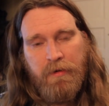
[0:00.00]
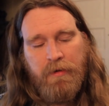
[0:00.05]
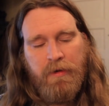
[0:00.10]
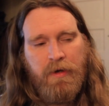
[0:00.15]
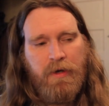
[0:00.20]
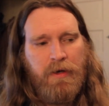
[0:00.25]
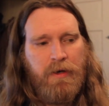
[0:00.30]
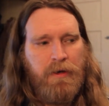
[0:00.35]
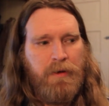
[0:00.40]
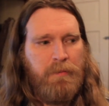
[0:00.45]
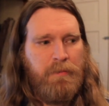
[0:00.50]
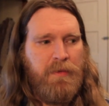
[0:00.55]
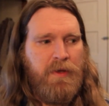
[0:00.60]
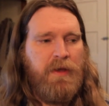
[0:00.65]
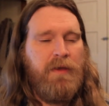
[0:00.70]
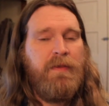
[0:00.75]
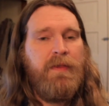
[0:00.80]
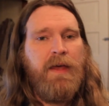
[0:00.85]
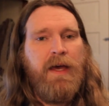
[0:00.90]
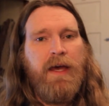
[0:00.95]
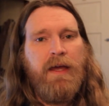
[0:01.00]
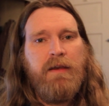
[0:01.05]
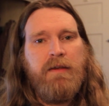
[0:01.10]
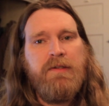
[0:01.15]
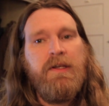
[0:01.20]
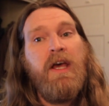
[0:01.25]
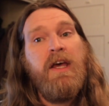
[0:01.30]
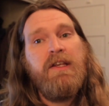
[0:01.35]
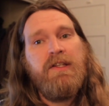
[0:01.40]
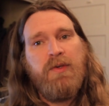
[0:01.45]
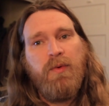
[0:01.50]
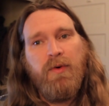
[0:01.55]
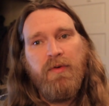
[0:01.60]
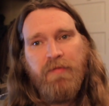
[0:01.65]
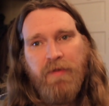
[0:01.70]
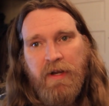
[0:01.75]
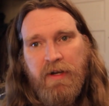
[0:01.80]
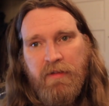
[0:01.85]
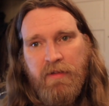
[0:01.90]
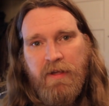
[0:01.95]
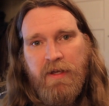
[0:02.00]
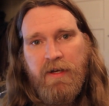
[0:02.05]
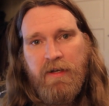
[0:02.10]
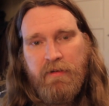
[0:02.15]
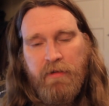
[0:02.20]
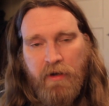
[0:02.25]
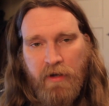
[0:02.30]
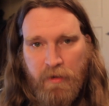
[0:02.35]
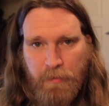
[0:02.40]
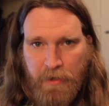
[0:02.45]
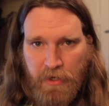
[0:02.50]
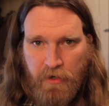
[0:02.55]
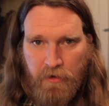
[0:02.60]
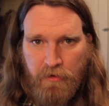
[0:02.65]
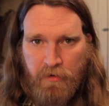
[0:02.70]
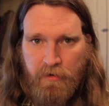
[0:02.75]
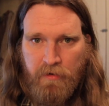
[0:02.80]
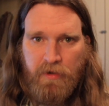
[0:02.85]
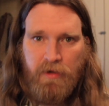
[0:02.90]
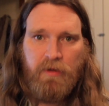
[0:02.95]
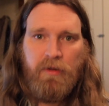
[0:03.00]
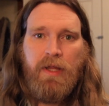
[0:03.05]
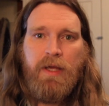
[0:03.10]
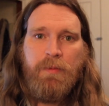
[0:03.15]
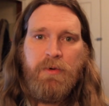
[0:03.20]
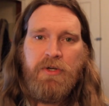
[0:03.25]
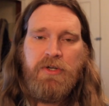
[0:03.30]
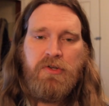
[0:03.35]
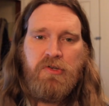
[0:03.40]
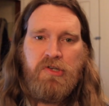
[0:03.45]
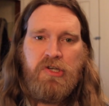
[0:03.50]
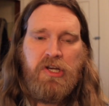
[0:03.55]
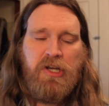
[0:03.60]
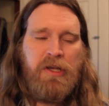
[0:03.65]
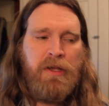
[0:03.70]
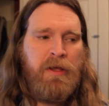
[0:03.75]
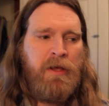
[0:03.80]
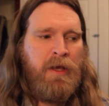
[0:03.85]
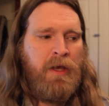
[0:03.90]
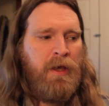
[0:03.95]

So we're finally going to talk about a labor union.